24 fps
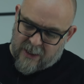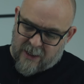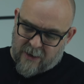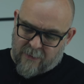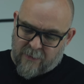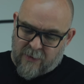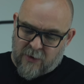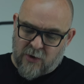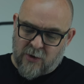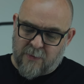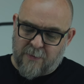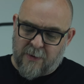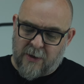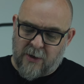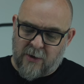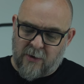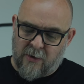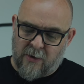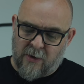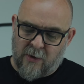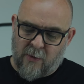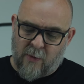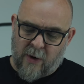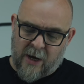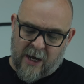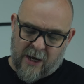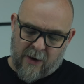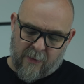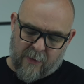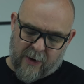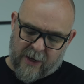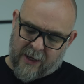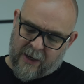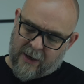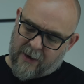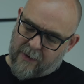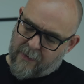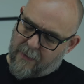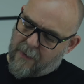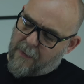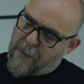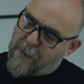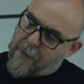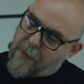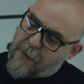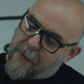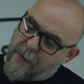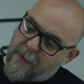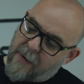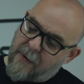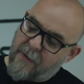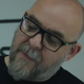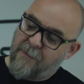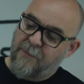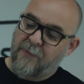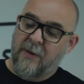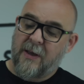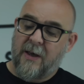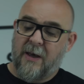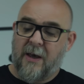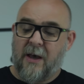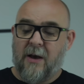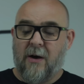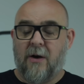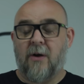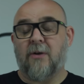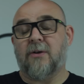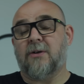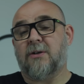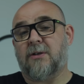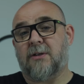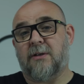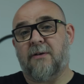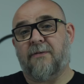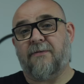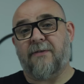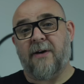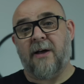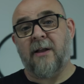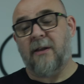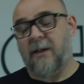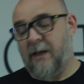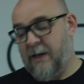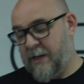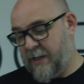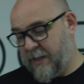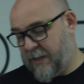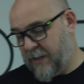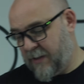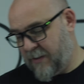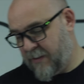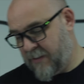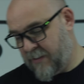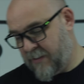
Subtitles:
we'd just been doing the Y wing. It honestly felt like